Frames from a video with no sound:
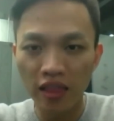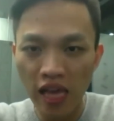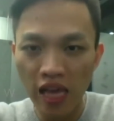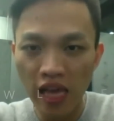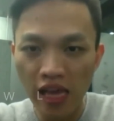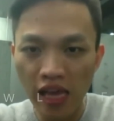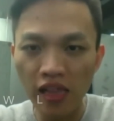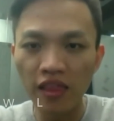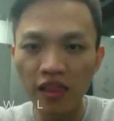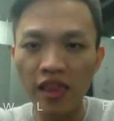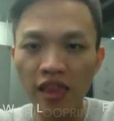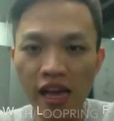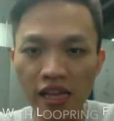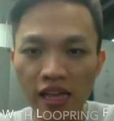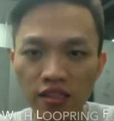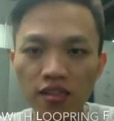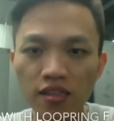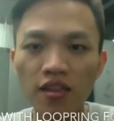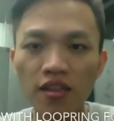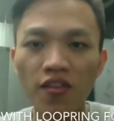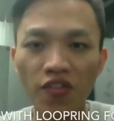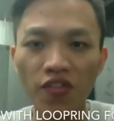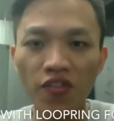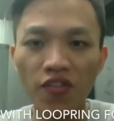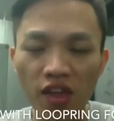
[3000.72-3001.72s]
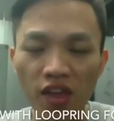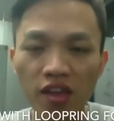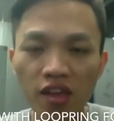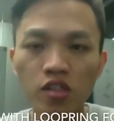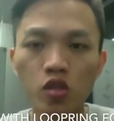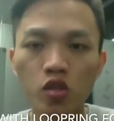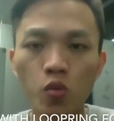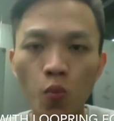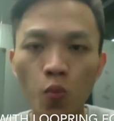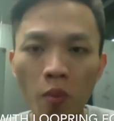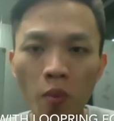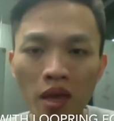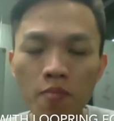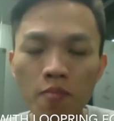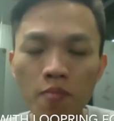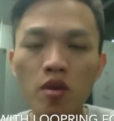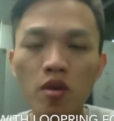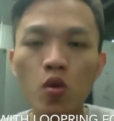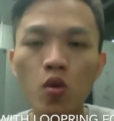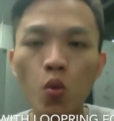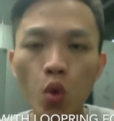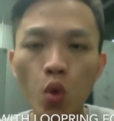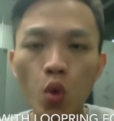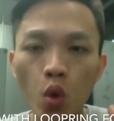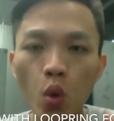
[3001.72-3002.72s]
that's the things
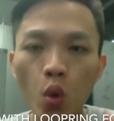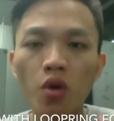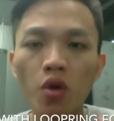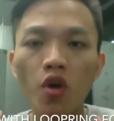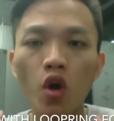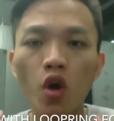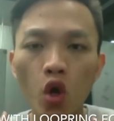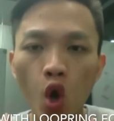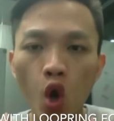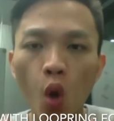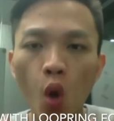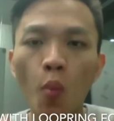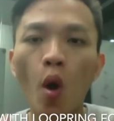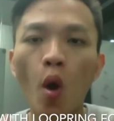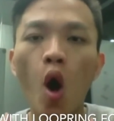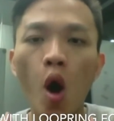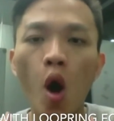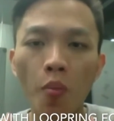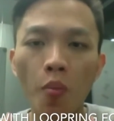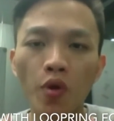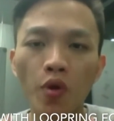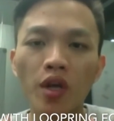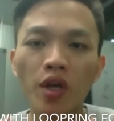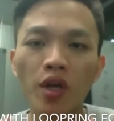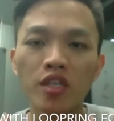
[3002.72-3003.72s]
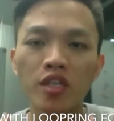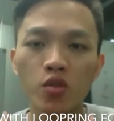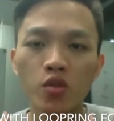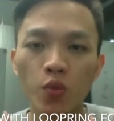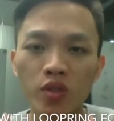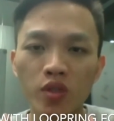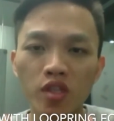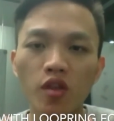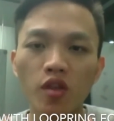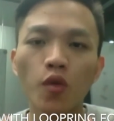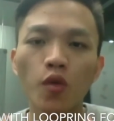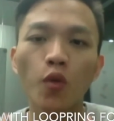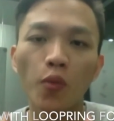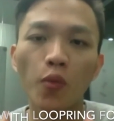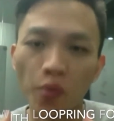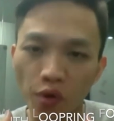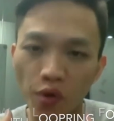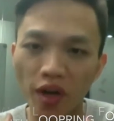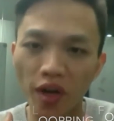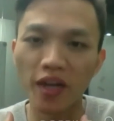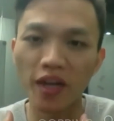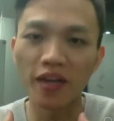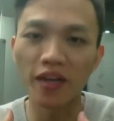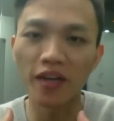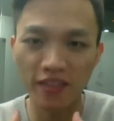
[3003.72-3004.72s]
maybe we will cooperate with the
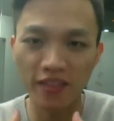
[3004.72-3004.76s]
rubric.